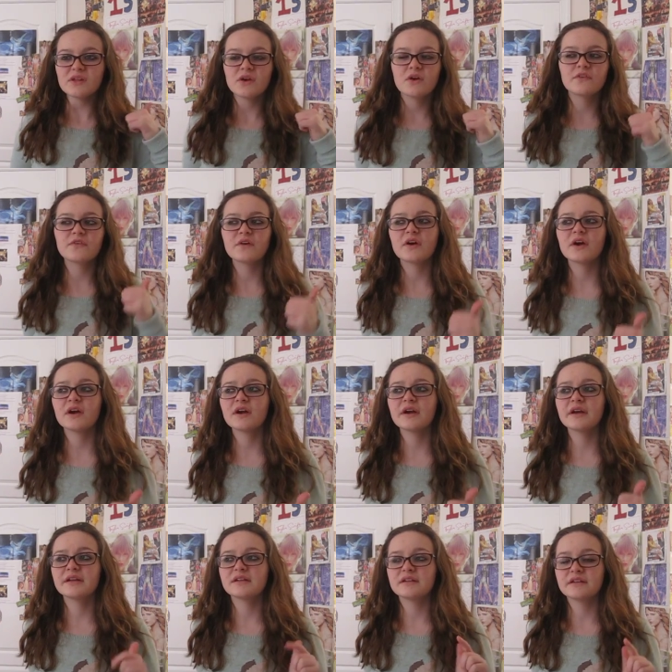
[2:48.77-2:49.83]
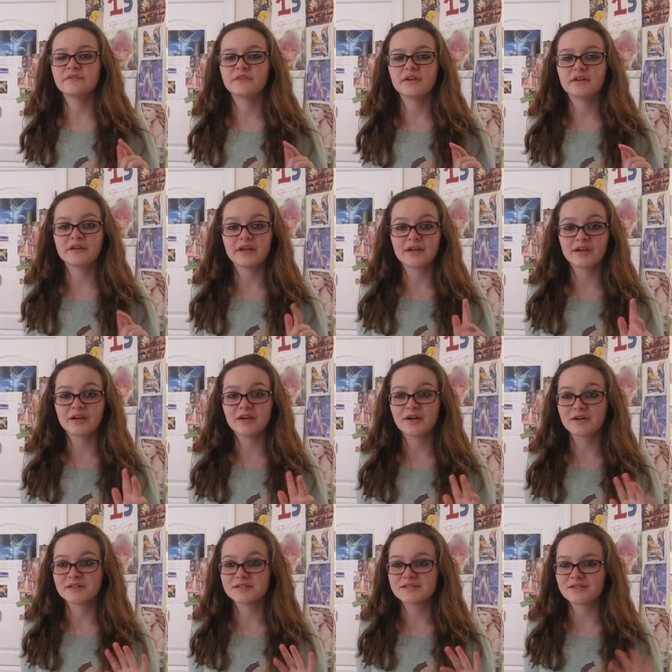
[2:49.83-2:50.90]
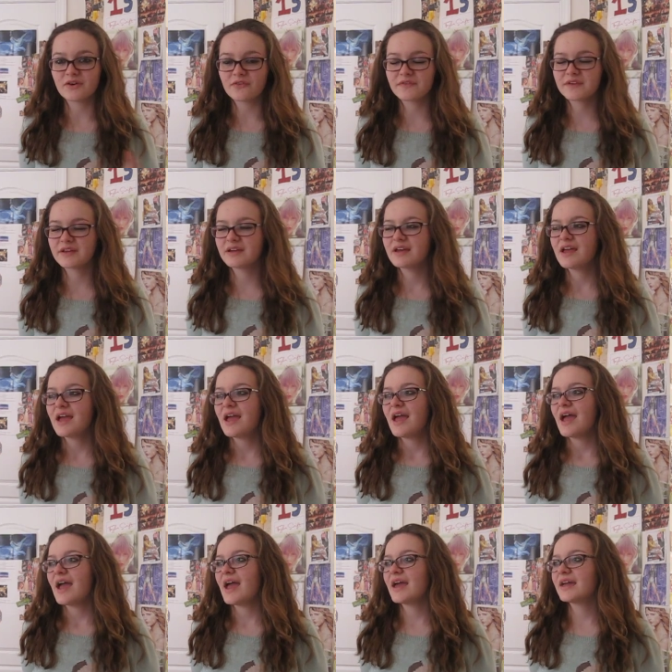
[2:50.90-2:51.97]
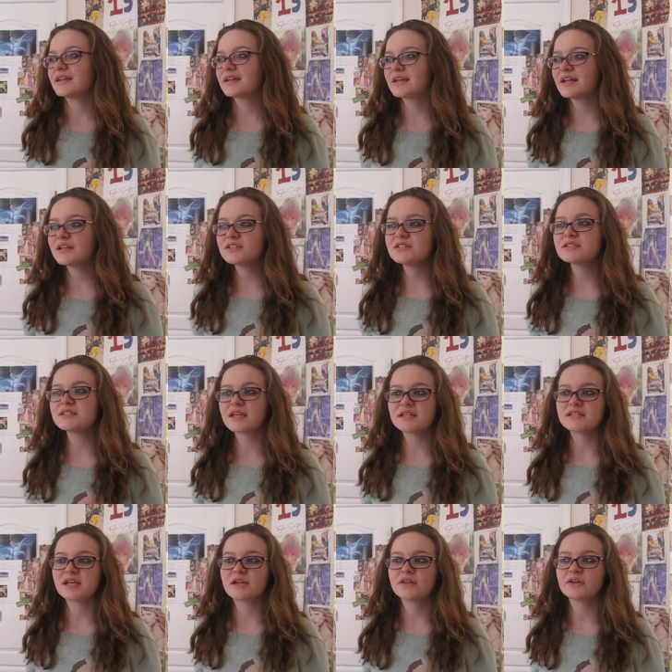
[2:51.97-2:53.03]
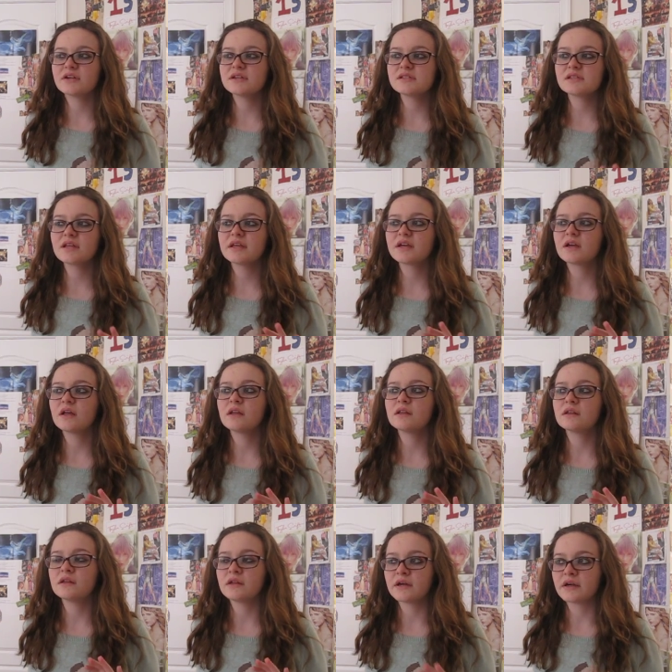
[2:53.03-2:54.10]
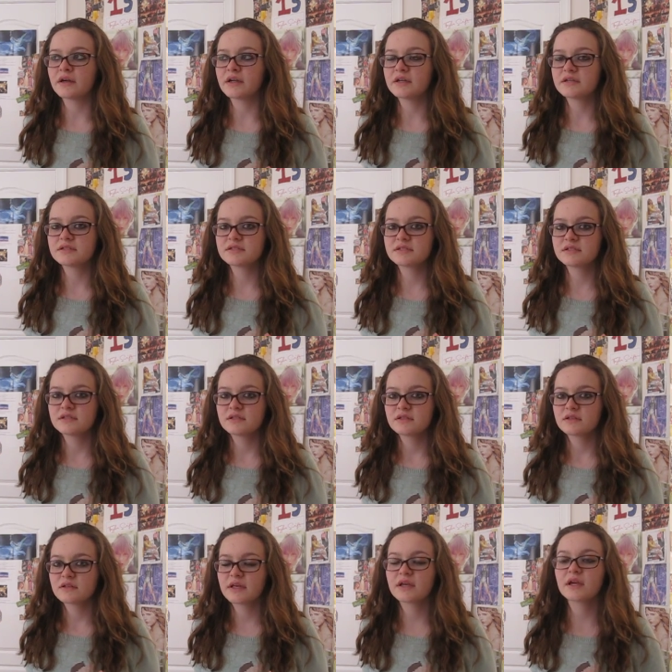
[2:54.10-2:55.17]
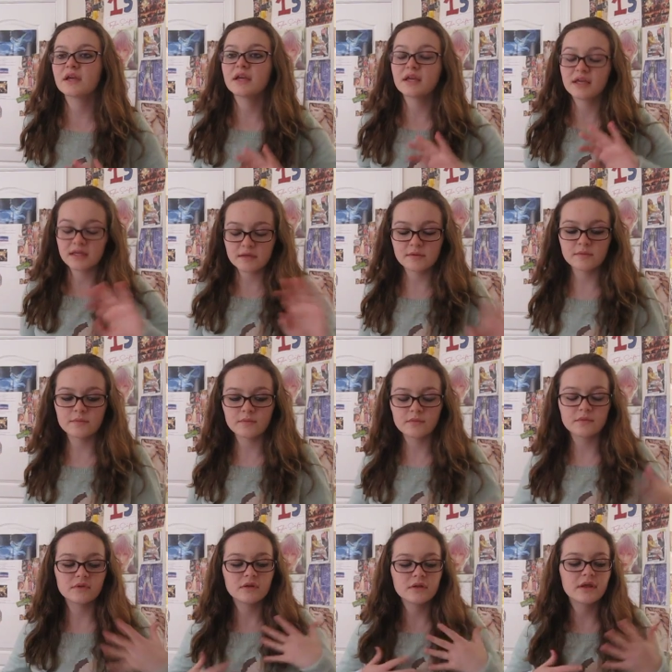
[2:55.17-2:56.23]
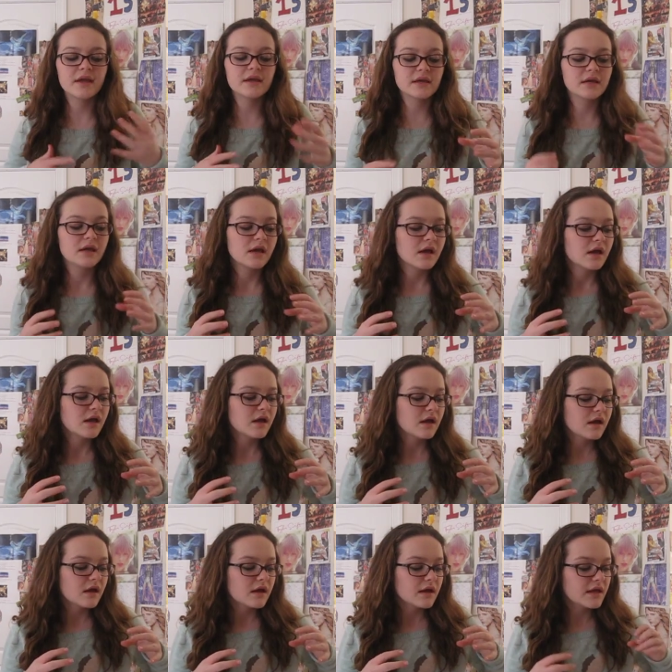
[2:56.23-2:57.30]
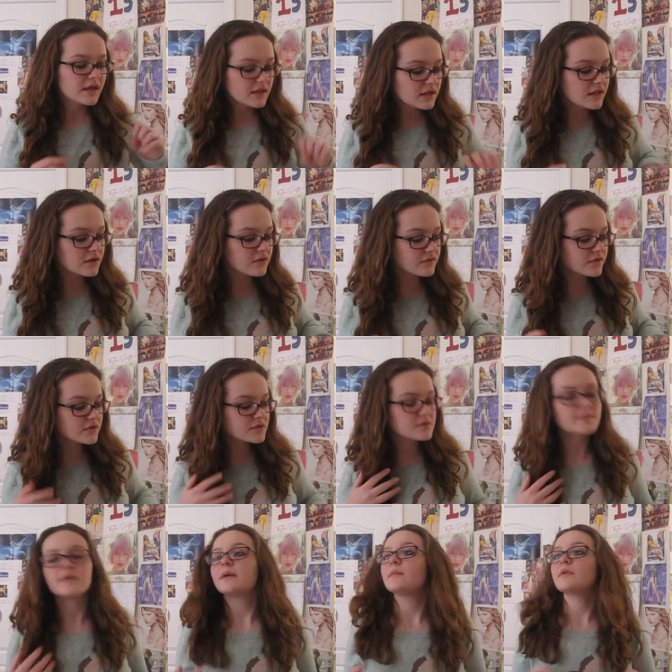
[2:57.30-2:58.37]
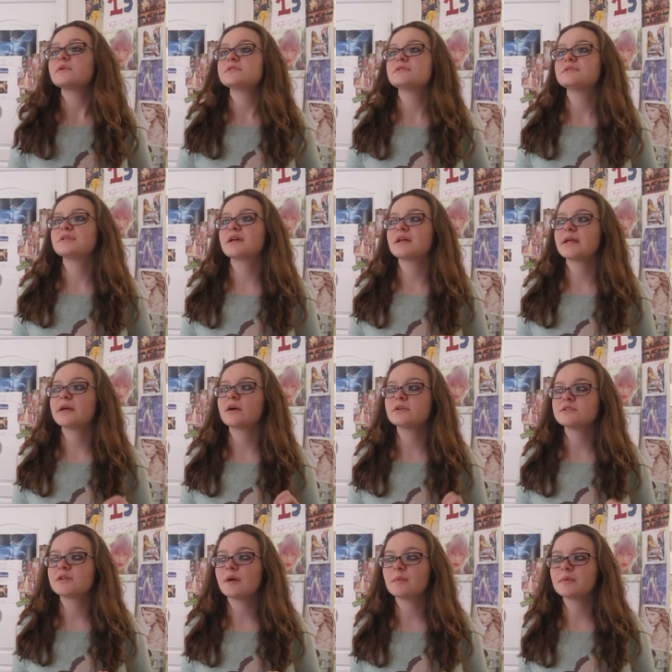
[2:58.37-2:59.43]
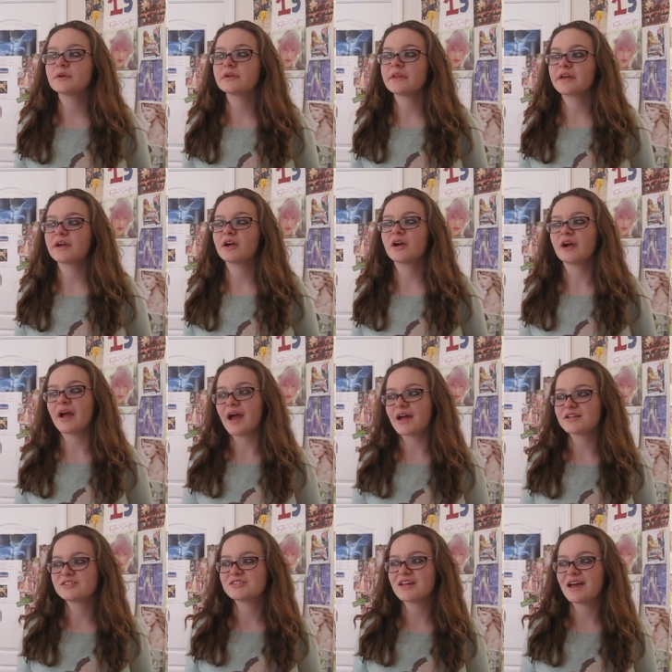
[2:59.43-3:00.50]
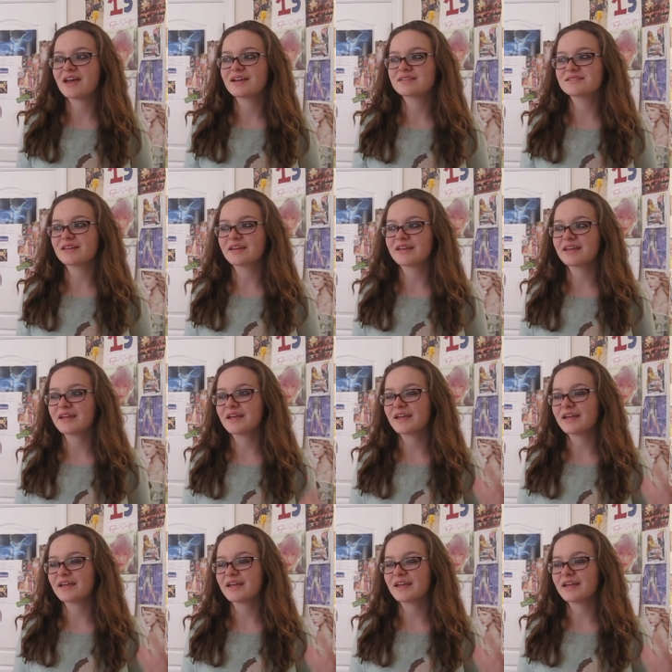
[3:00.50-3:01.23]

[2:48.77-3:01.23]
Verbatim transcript: of her and Olivia, like her selfie. And can I just say, Taylor is like hilarious. Like in like in interviews, but I'm also saying like on Tumblr, like her hashtags like